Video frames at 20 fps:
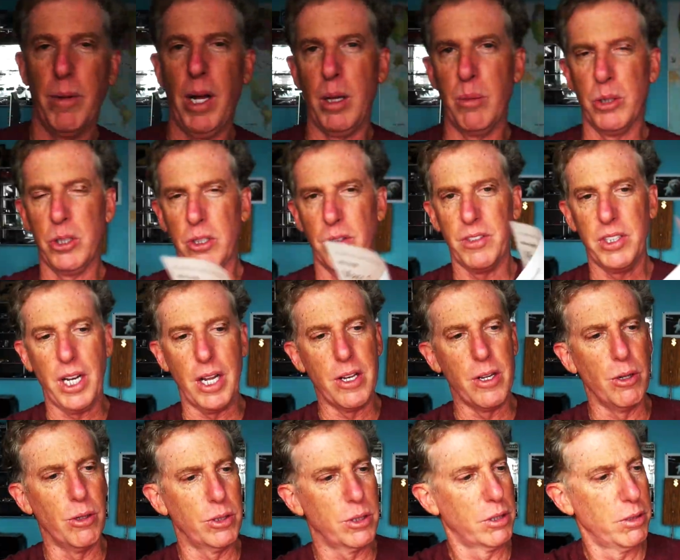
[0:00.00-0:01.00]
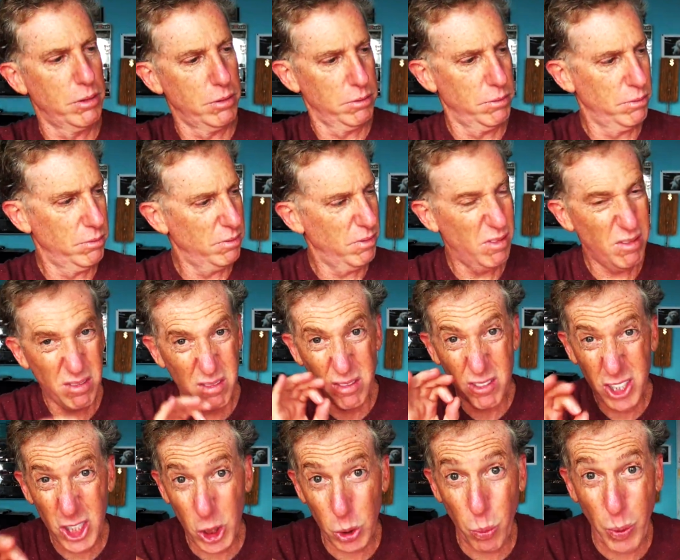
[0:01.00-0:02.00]
Not all the Surfside News.
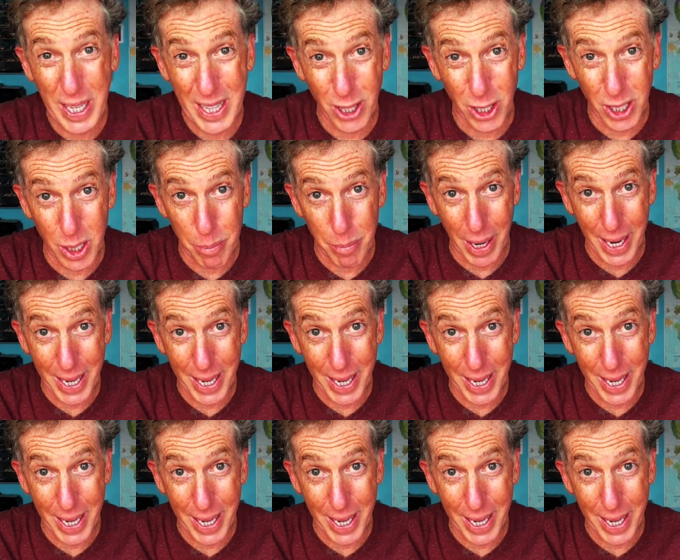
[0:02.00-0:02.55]
Sweet looking